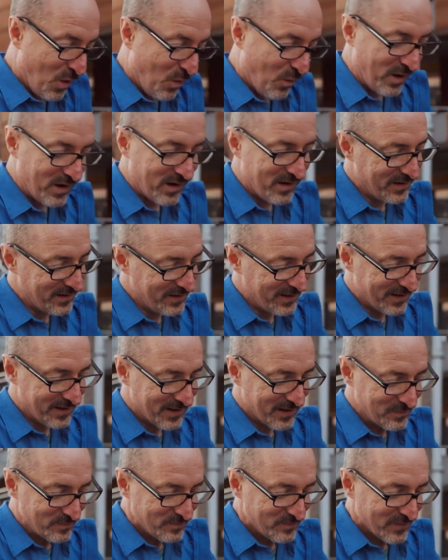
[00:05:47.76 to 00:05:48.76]
Well,
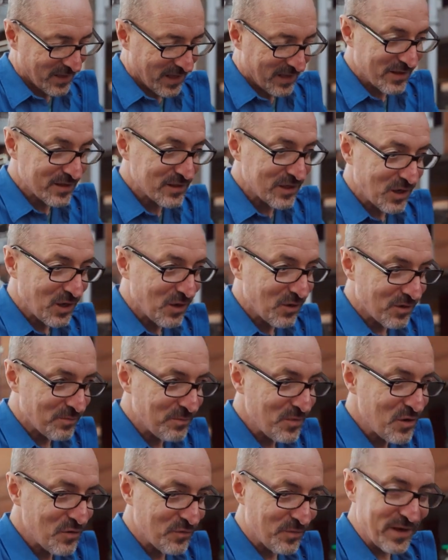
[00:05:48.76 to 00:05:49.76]
there's a lot of
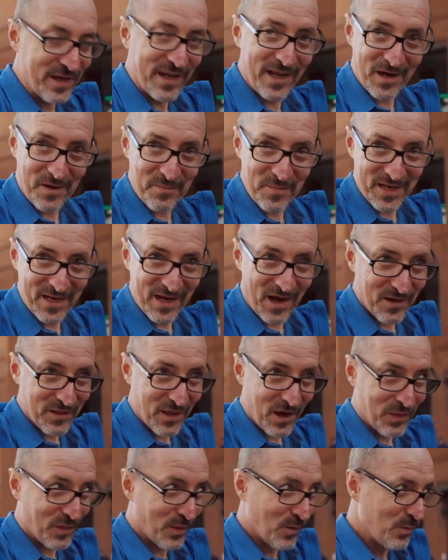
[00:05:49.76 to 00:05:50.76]
movement here. I mean, I
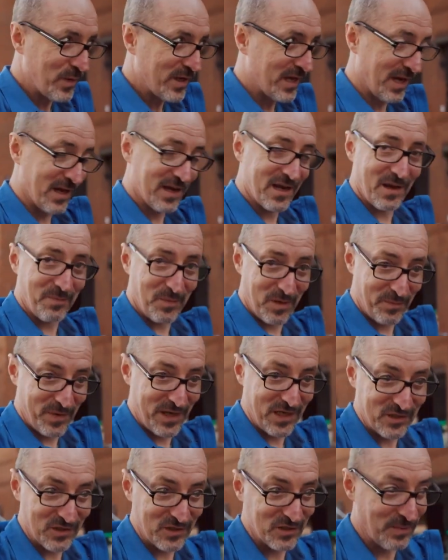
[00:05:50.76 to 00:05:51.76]
thought we'd get a couple of
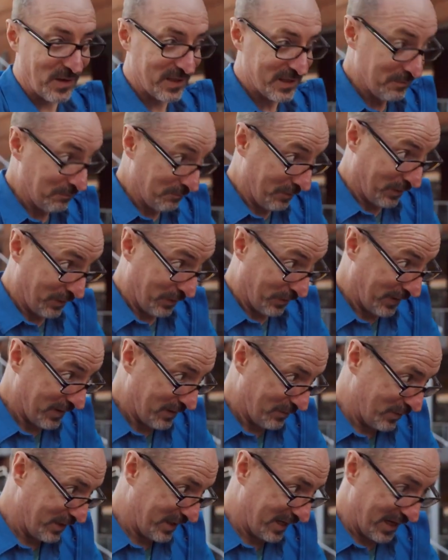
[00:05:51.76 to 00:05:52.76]
pigeons, but I didn't
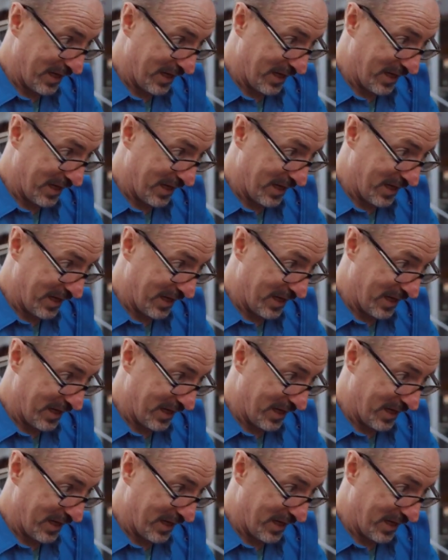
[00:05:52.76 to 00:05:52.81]
think we'd